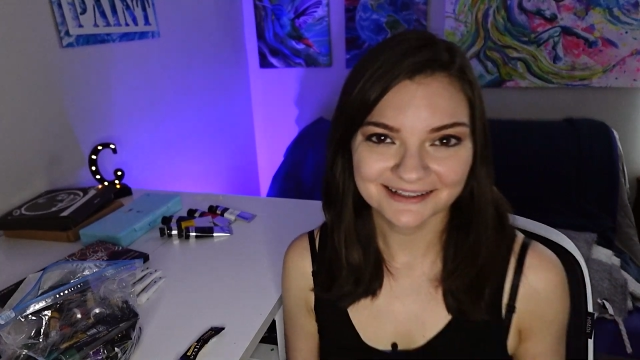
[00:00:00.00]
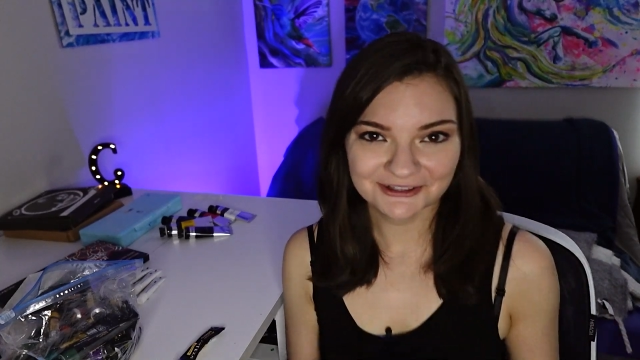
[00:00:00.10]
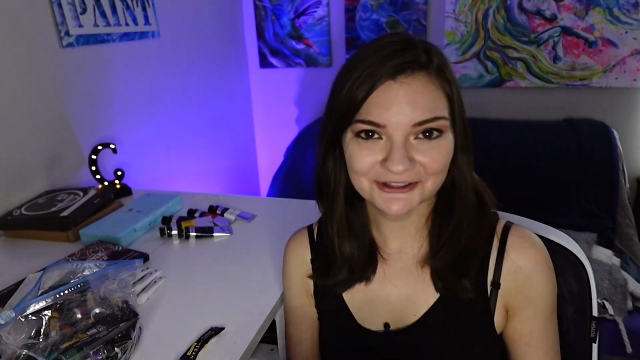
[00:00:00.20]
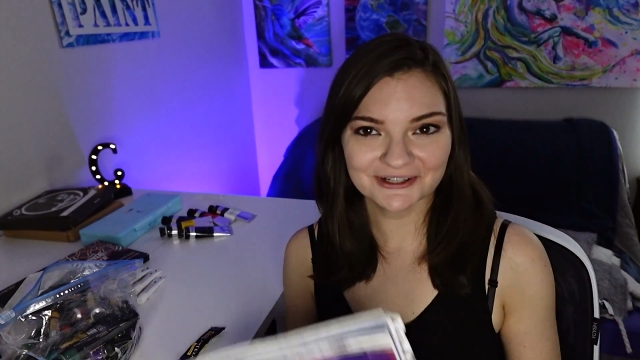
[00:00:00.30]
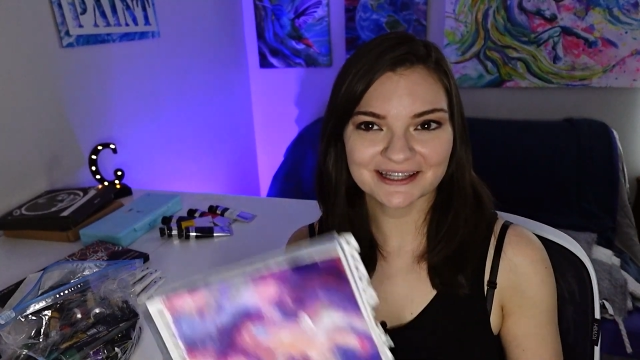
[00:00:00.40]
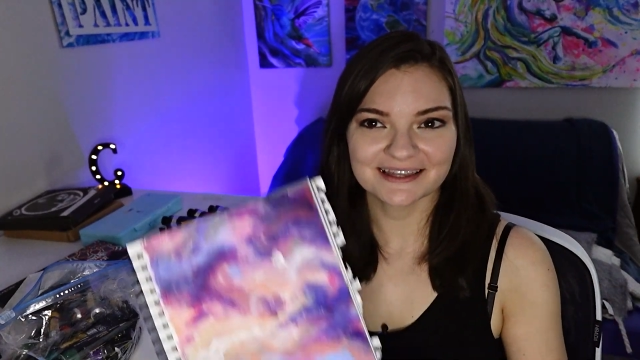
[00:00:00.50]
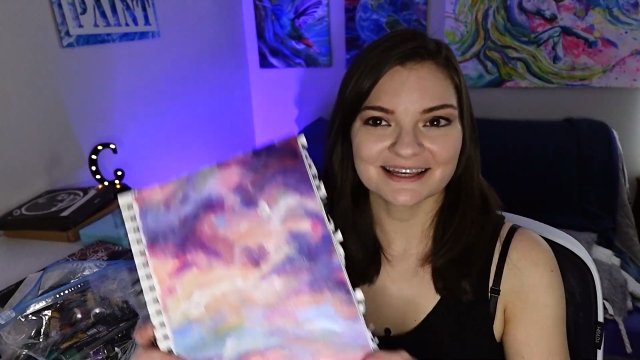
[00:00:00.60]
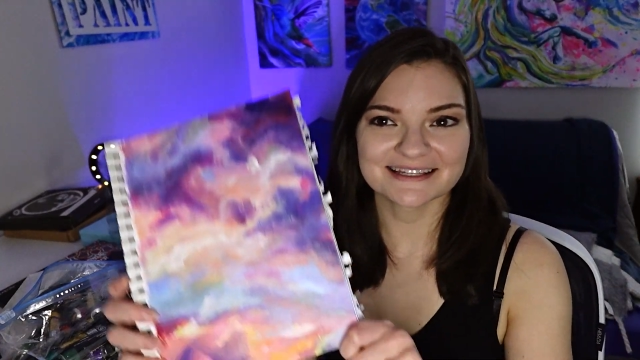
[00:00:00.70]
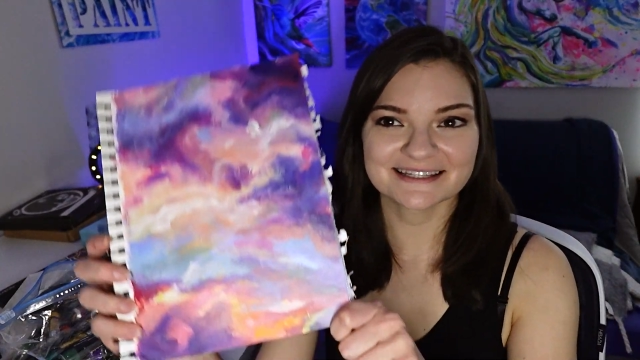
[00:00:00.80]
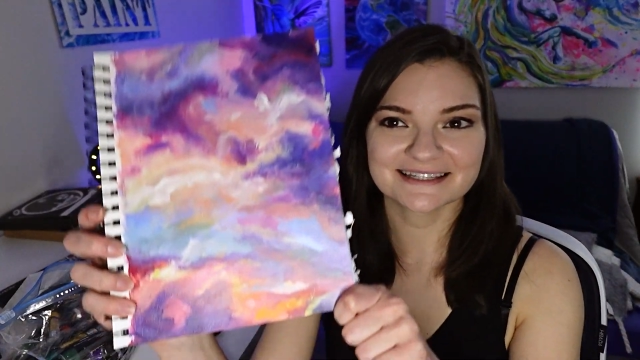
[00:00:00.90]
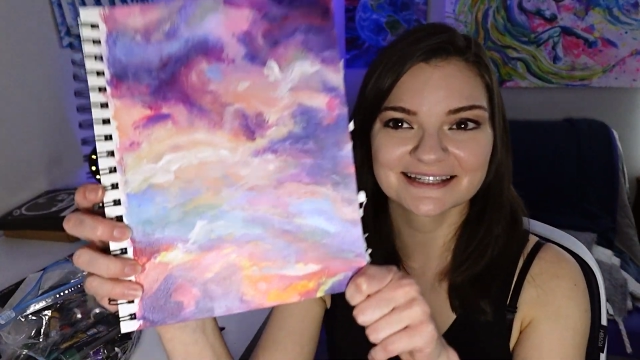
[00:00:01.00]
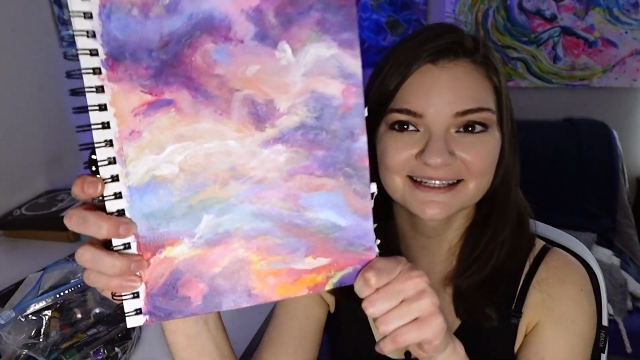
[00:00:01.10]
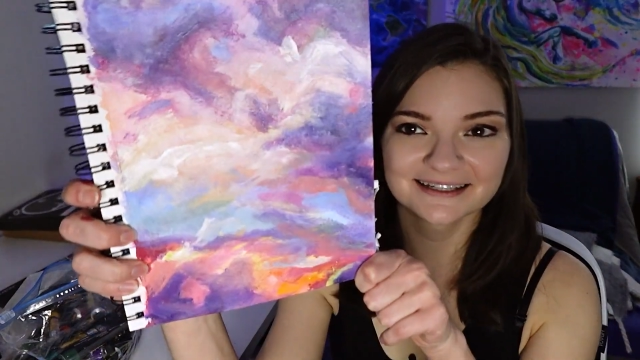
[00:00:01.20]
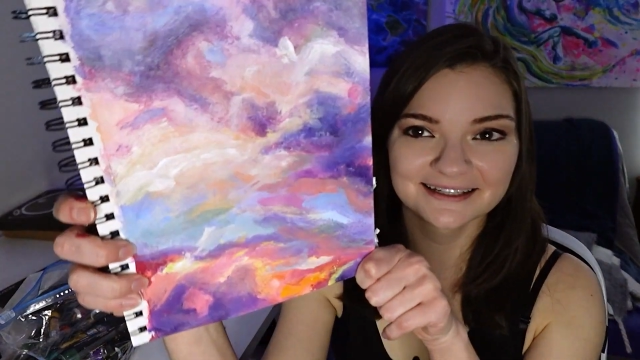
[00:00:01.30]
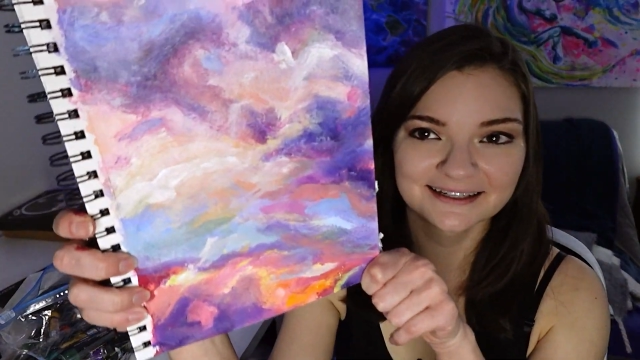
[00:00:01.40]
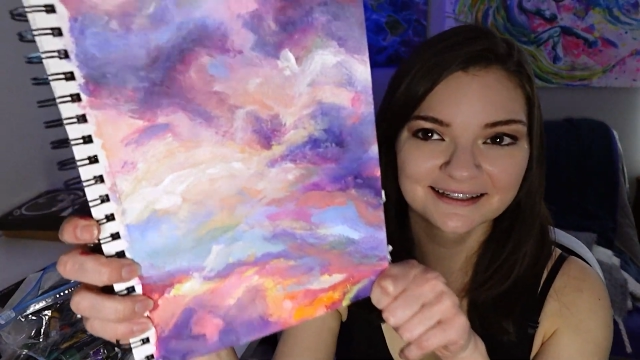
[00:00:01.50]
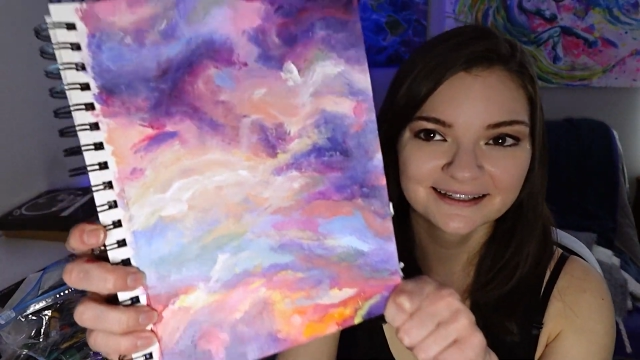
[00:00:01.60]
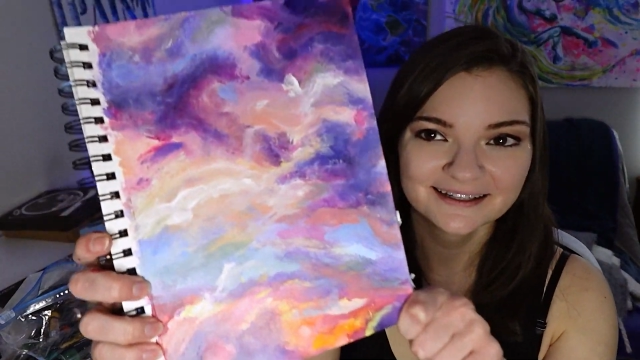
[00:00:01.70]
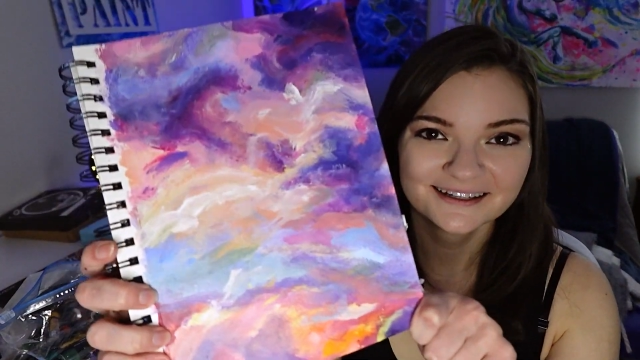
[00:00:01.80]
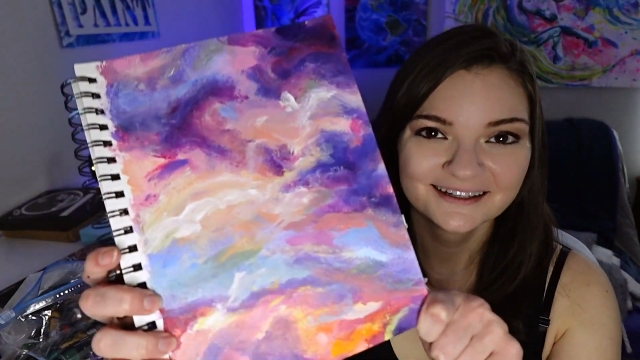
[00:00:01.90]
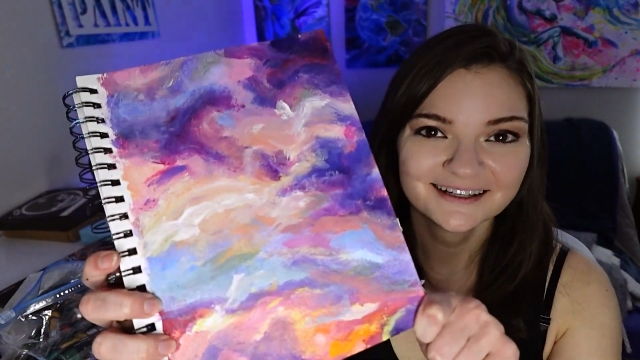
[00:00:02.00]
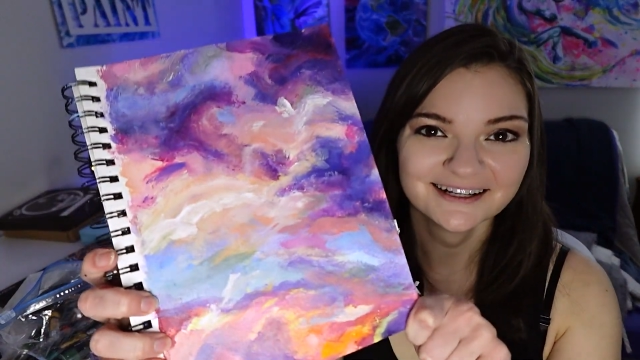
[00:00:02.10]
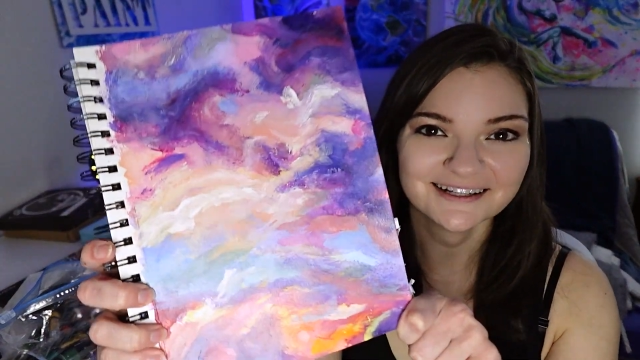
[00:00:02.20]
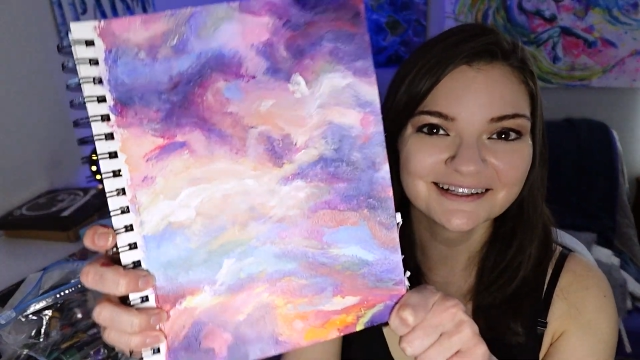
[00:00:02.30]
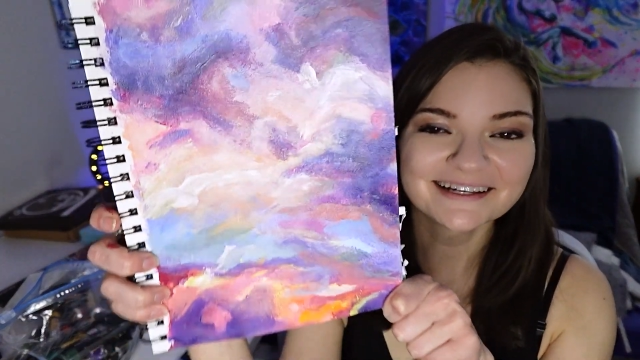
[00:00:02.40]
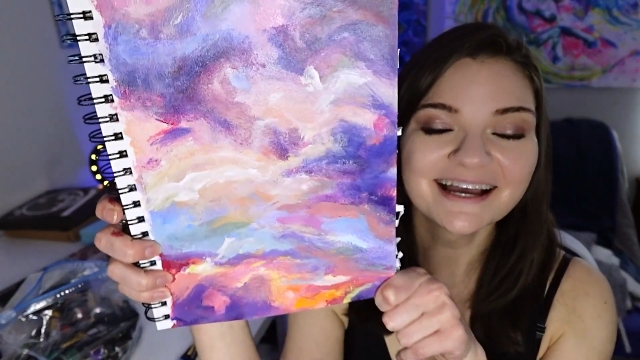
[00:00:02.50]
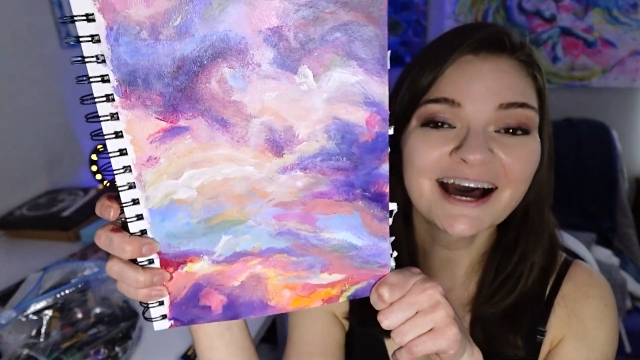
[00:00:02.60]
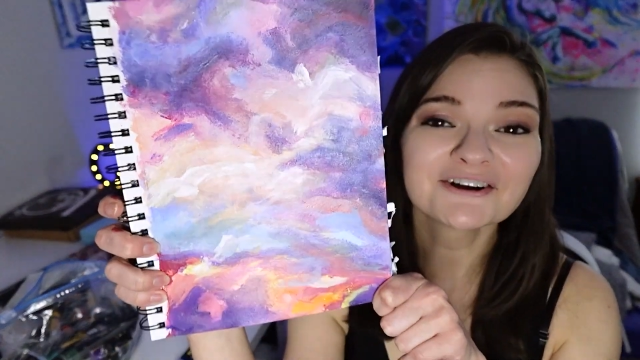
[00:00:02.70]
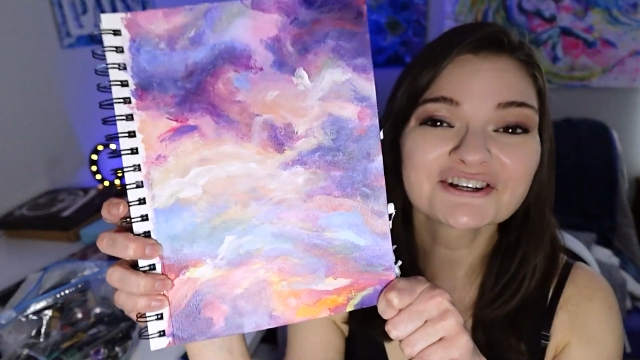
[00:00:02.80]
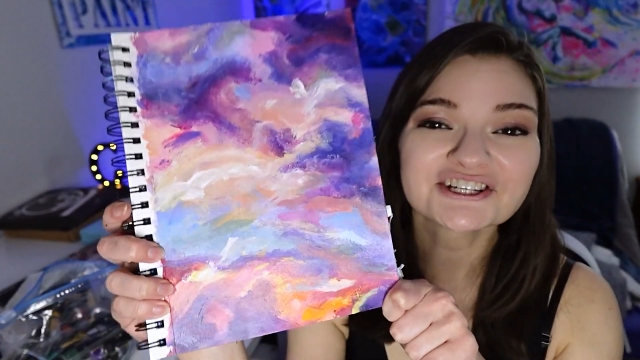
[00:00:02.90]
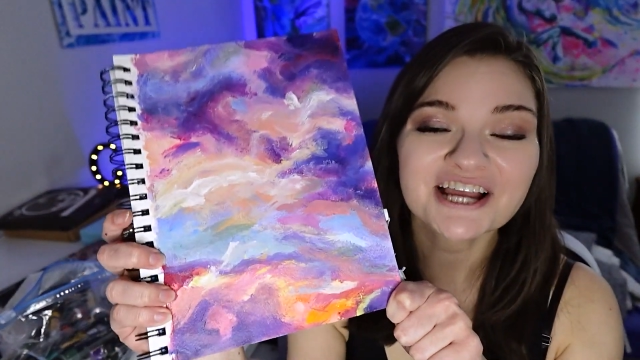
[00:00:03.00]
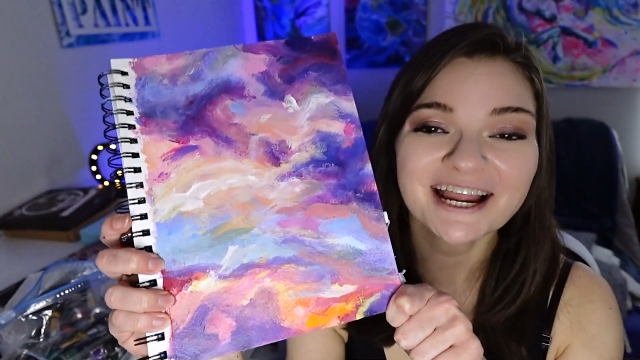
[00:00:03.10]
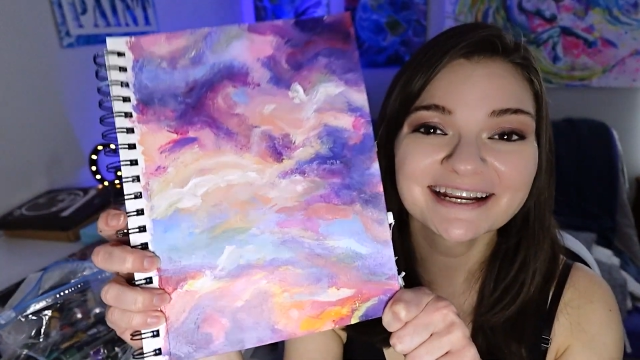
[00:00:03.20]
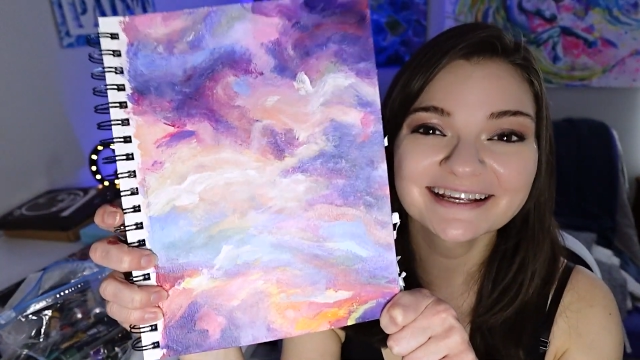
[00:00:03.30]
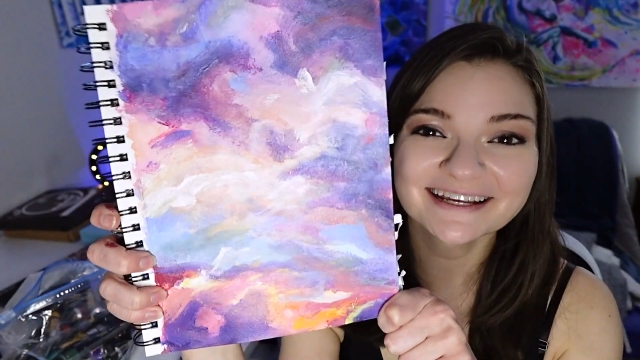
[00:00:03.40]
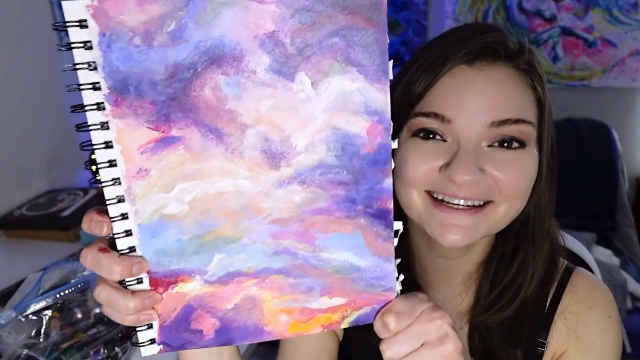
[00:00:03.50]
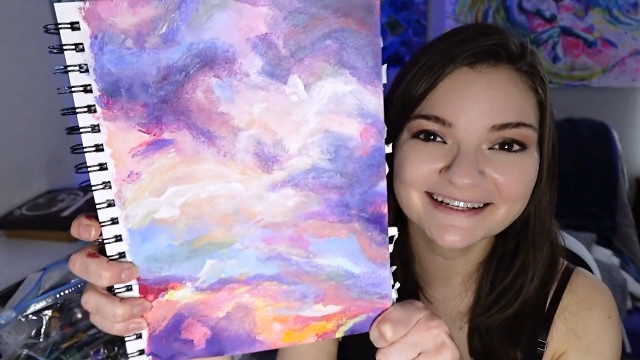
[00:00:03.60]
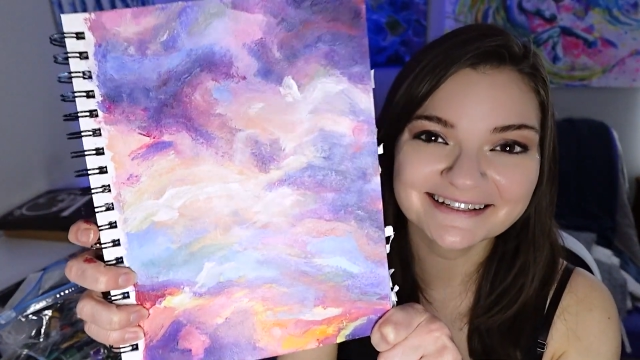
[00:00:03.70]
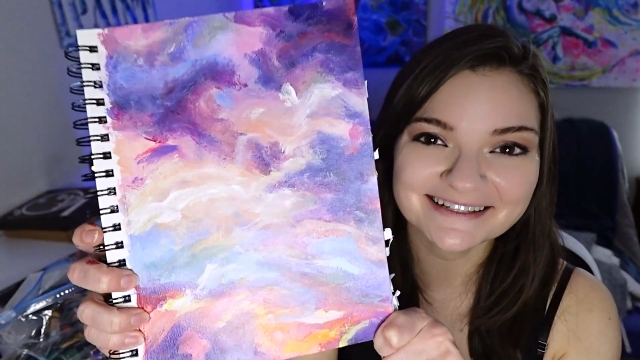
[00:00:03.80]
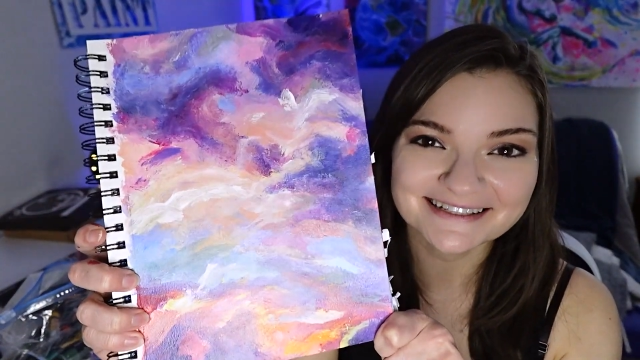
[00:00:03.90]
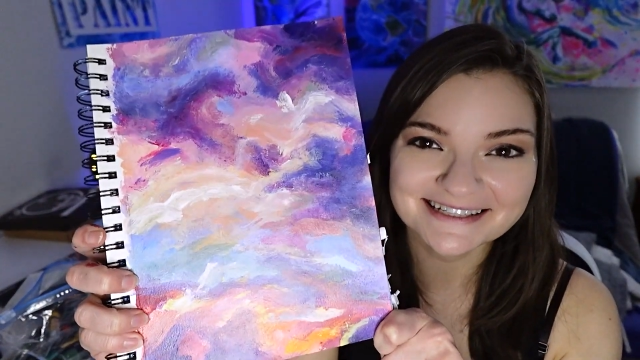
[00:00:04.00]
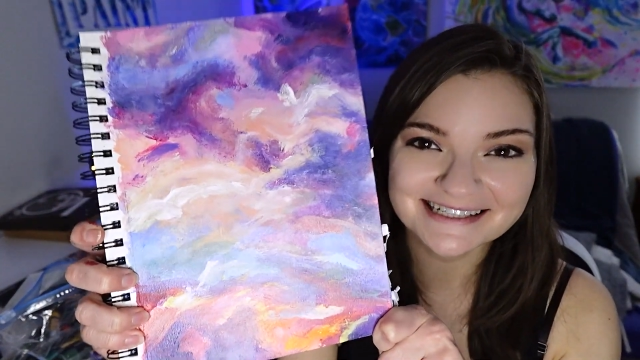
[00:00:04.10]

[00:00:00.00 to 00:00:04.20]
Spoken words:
Look at this. Look at how shiny it is.